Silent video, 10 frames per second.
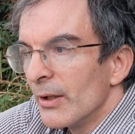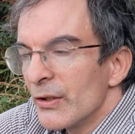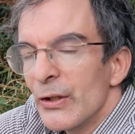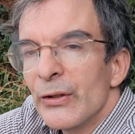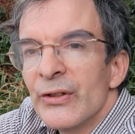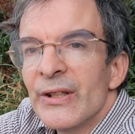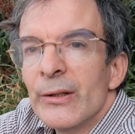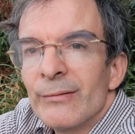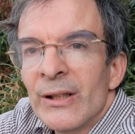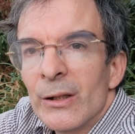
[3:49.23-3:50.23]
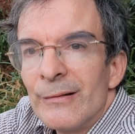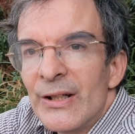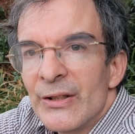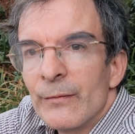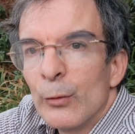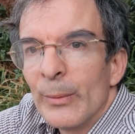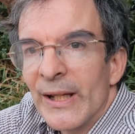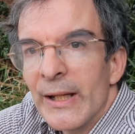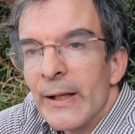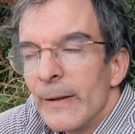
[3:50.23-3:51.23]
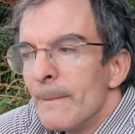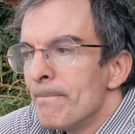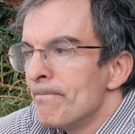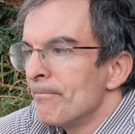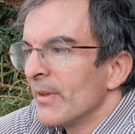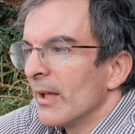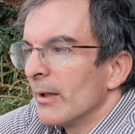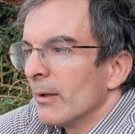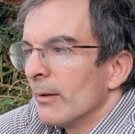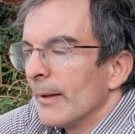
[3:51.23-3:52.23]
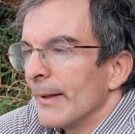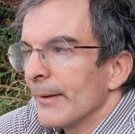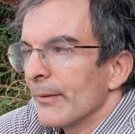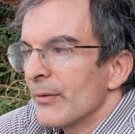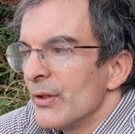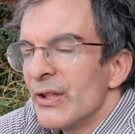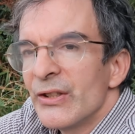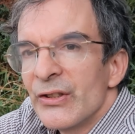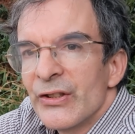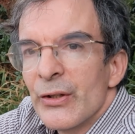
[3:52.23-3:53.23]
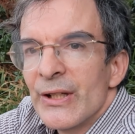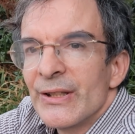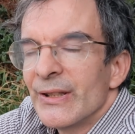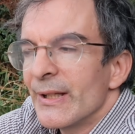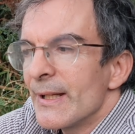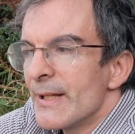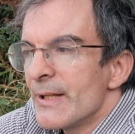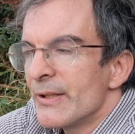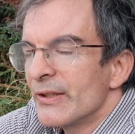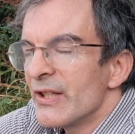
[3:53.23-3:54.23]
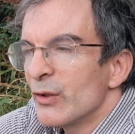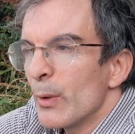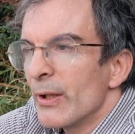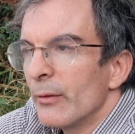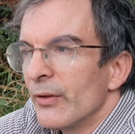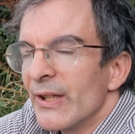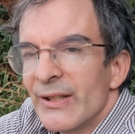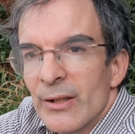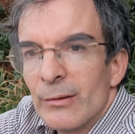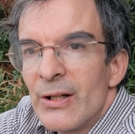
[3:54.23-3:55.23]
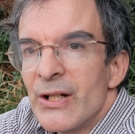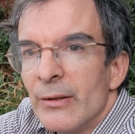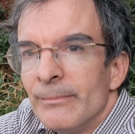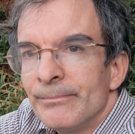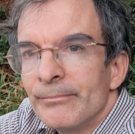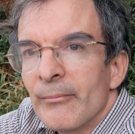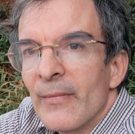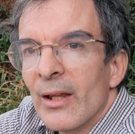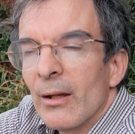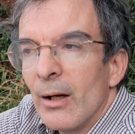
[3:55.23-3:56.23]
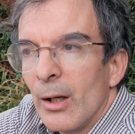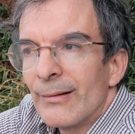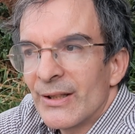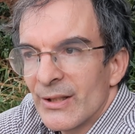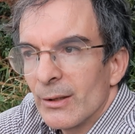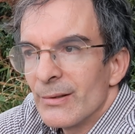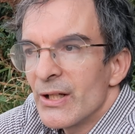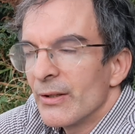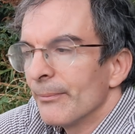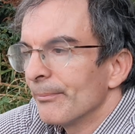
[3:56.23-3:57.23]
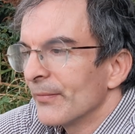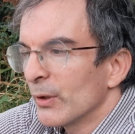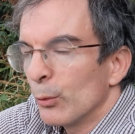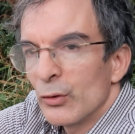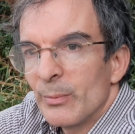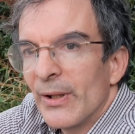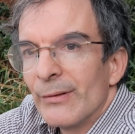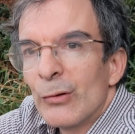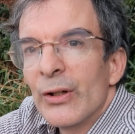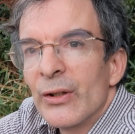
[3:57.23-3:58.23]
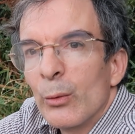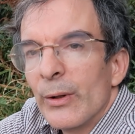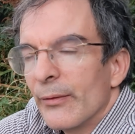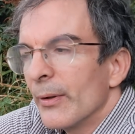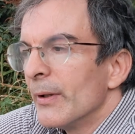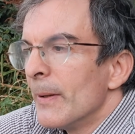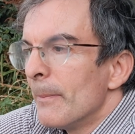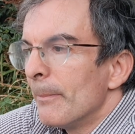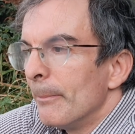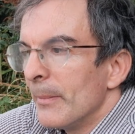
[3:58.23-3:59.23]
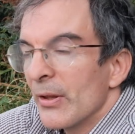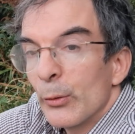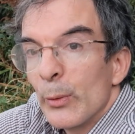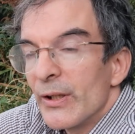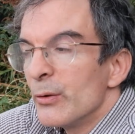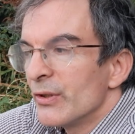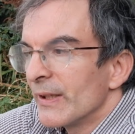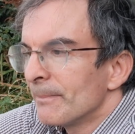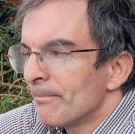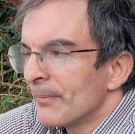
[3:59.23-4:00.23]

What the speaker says: So you can see the Rindler horizon forming here. And the distance to this is c squared over the acceleration, our acceleration caused by a rocket or whatever method we're using.